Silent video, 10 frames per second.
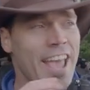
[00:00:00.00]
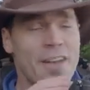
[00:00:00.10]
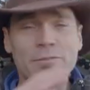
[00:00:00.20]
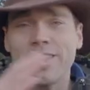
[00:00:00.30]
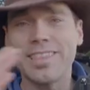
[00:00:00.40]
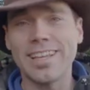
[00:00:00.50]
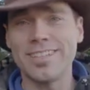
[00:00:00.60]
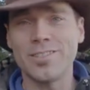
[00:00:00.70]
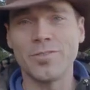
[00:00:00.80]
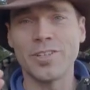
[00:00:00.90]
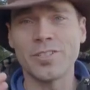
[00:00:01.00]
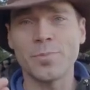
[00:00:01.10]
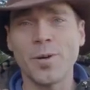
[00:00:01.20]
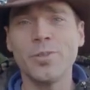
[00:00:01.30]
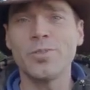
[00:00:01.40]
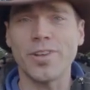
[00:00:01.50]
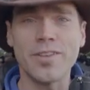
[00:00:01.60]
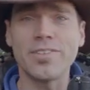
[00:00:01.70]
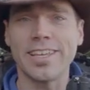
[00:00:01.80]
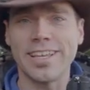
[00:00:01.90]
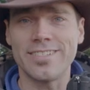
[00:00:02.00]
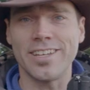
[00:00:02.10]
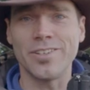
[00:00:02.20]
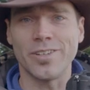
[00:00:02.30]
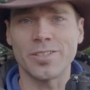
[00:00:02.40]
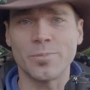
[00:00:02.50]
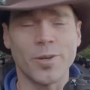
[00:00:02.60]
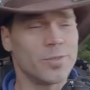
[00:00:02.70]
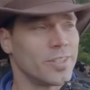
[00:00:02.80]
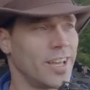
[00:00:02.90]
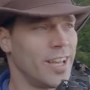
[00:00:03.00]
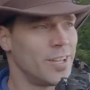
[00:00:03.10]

Everything gets overexposed or everything gets underexposed.